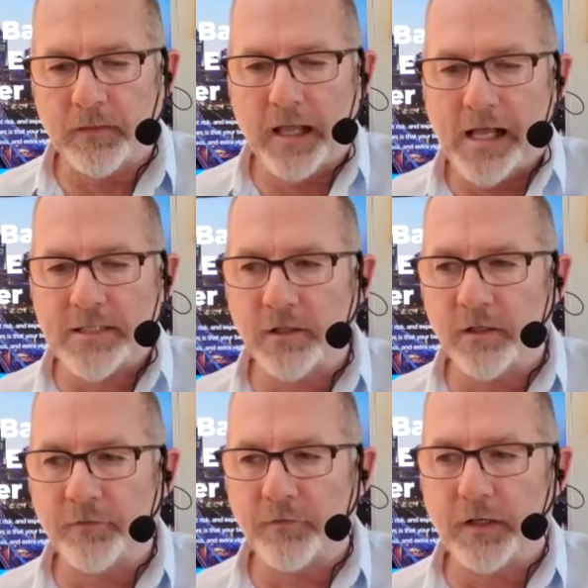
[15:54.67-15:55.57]
as
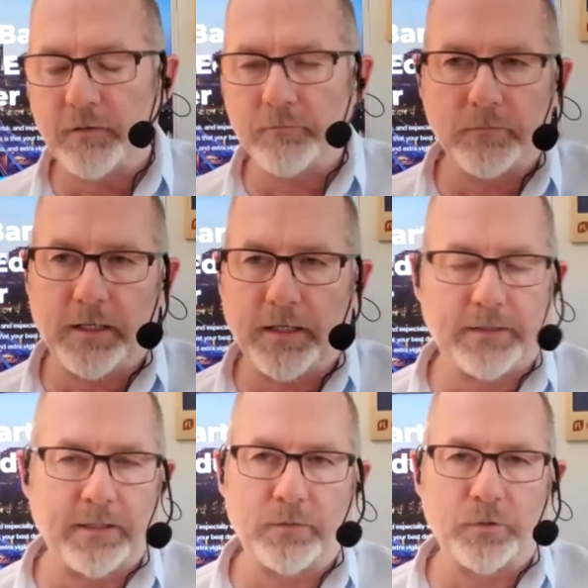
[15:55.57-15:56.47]
of, I
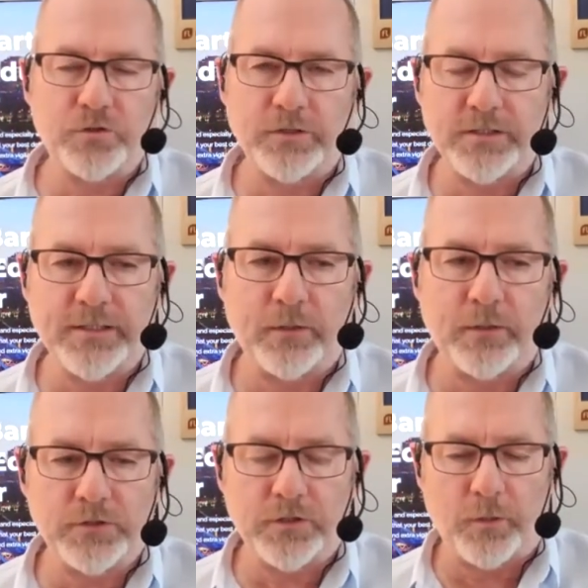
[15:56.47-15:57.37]
think the most recent data
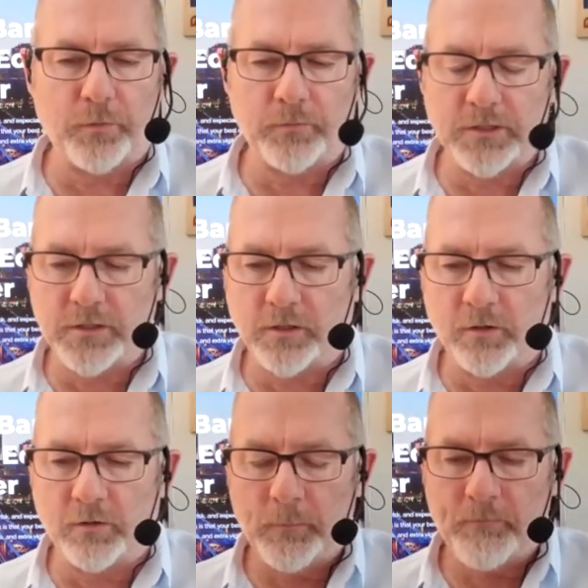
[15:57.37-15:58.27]
was a couple of months
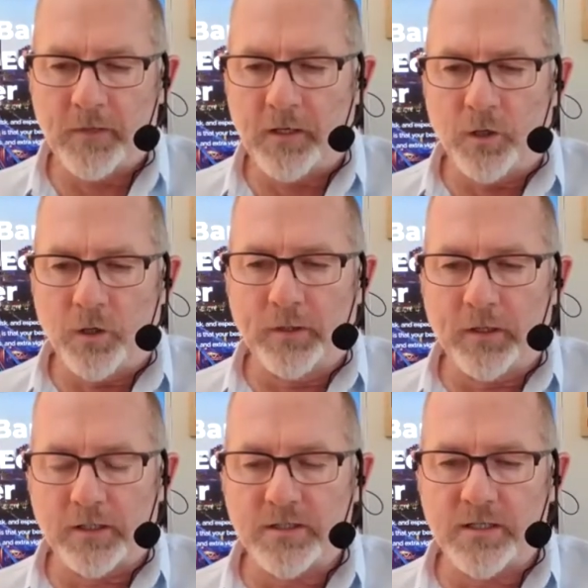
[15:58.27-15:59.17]
ago, we
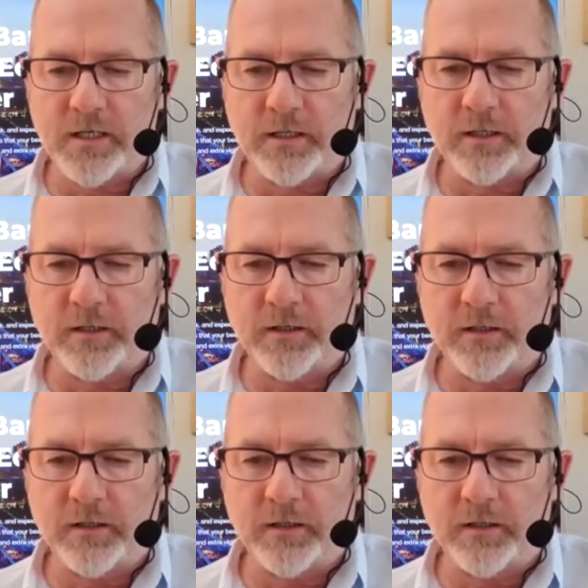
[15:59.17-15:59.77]
are seeing